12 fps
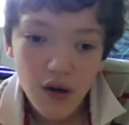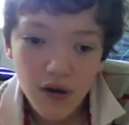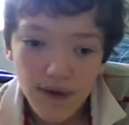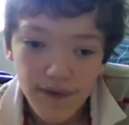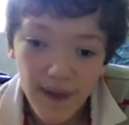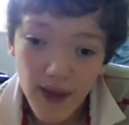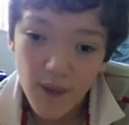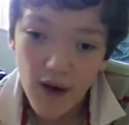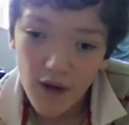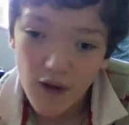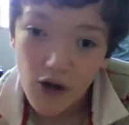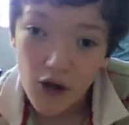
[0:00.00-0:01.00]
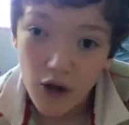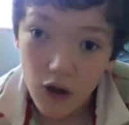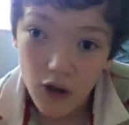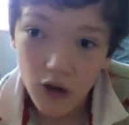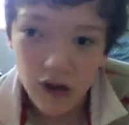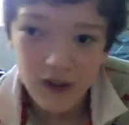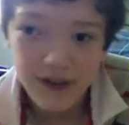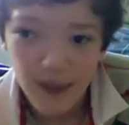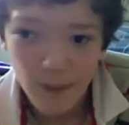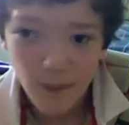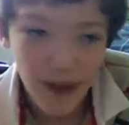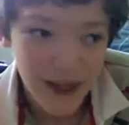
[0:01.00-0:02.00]
the thing about
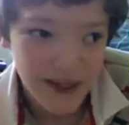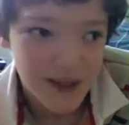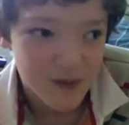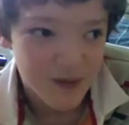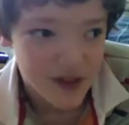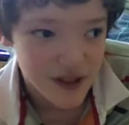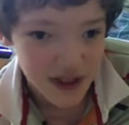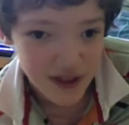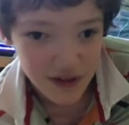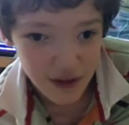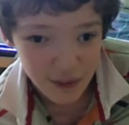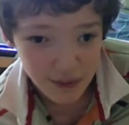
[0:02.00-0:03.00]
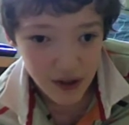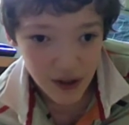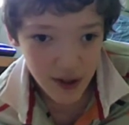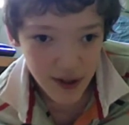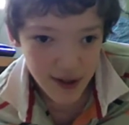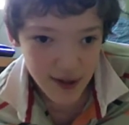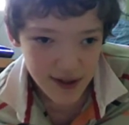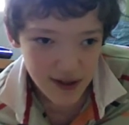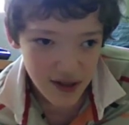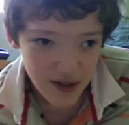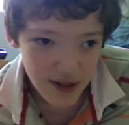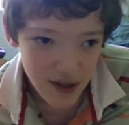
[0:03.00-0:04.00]
content management systems is
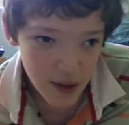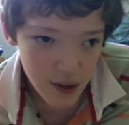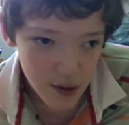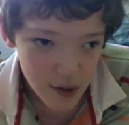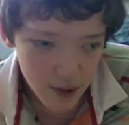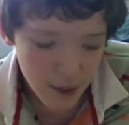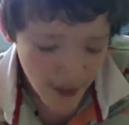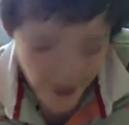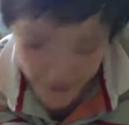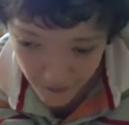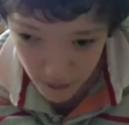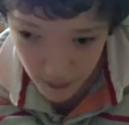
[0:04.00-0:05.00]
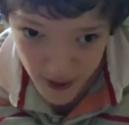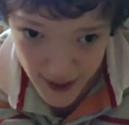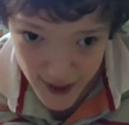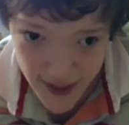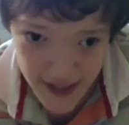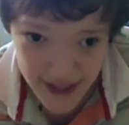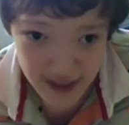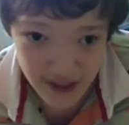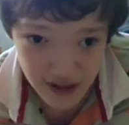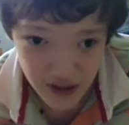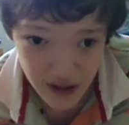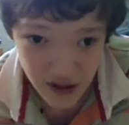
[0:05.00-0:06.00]
that they, they make it really easy
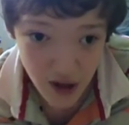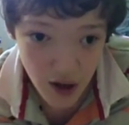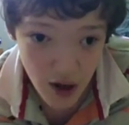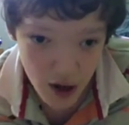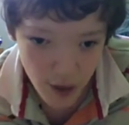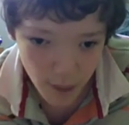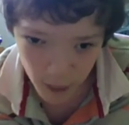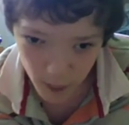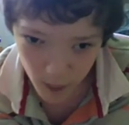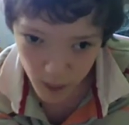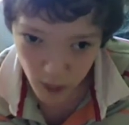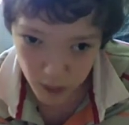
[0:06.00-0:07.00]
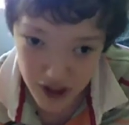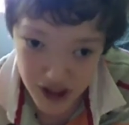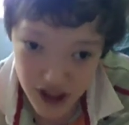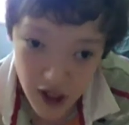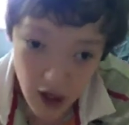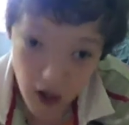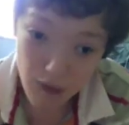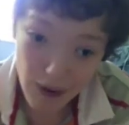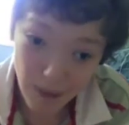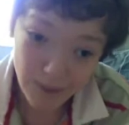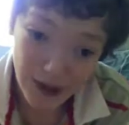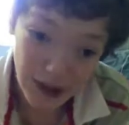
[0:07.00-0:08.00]
to p publish a
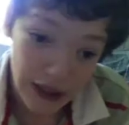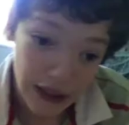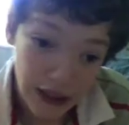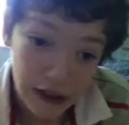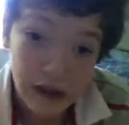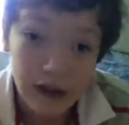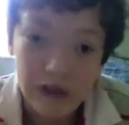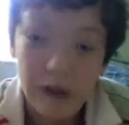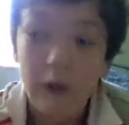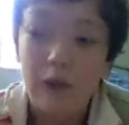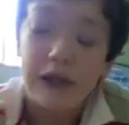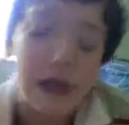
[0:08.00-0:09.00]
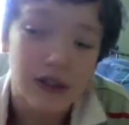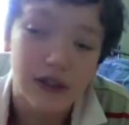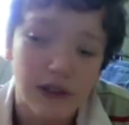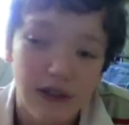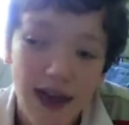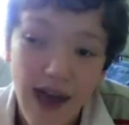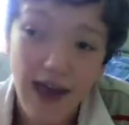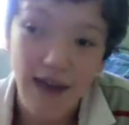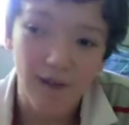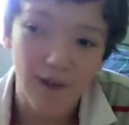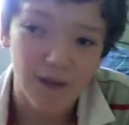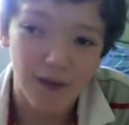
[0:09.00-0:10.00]
website. So so yeah,
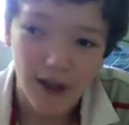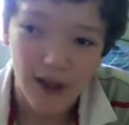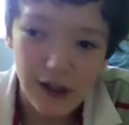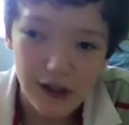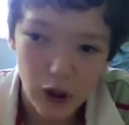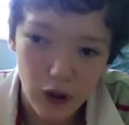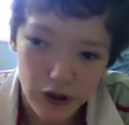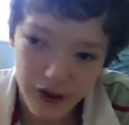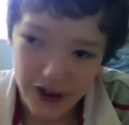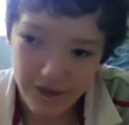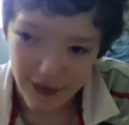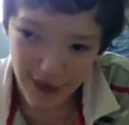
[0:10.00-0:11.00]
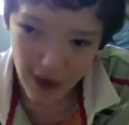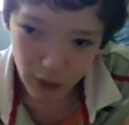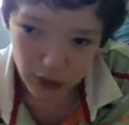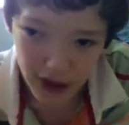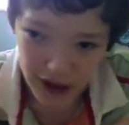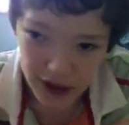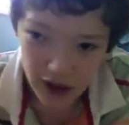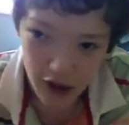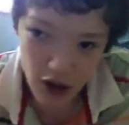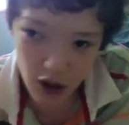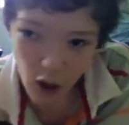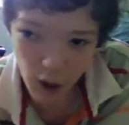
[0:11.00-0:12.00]
if you've enjoyed this video, please
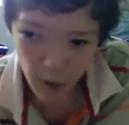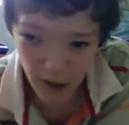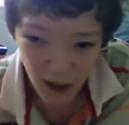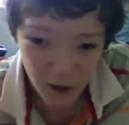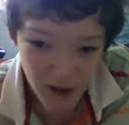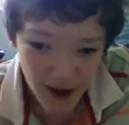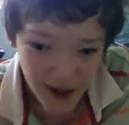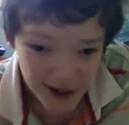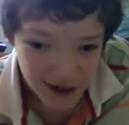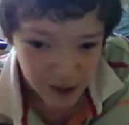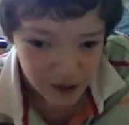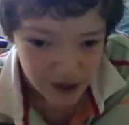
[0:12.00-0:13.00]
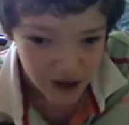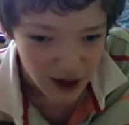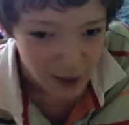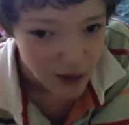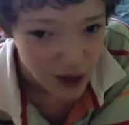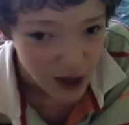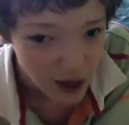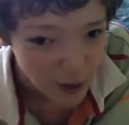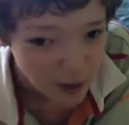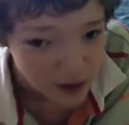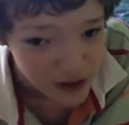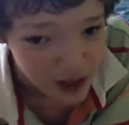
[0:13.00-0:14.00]
comment, rate, subscribe, and I
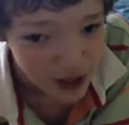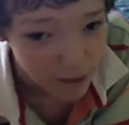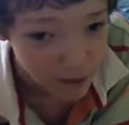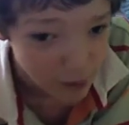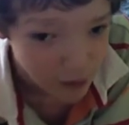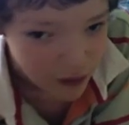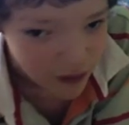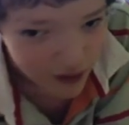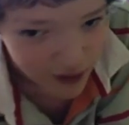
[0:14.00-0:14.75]
hope it was helpful.